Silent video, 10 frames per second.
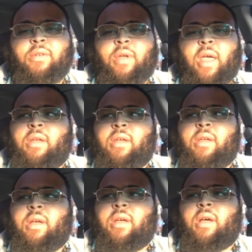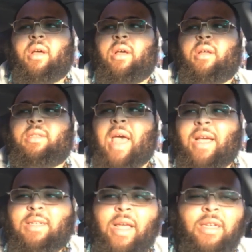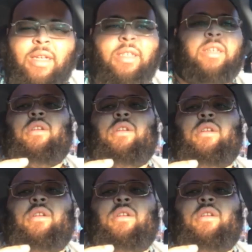Okay, taxation,